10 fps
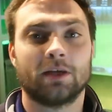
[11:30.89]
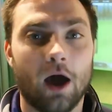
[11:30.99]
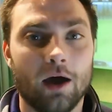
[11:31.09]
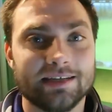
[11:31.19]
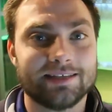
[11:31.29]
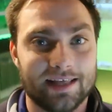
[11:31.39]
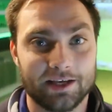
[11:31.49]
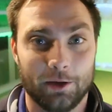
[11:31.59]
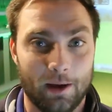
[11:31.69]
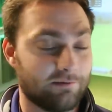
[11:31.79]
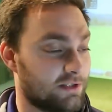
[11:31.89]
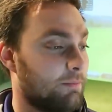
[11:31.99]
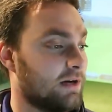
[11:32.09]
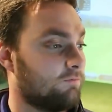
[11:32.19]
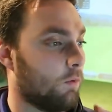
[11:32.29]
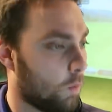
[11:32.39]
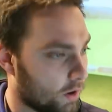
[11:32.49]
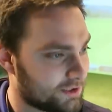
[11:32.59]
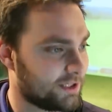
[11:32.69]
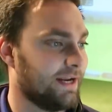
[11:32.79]
Guys, thank you ever so much for
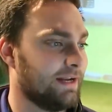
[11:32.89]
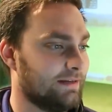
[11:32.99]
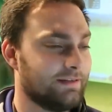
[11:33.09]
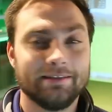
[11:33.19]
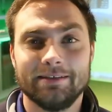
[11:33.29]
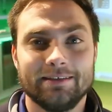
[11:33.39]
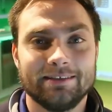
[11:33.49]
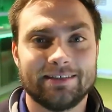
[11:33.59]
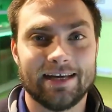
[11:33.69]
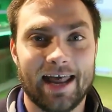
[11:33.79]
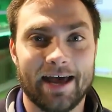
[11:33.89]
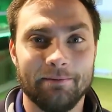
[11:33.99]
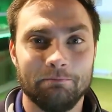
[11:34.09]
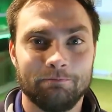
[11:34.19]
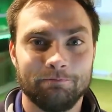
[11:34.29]
watching. See you later.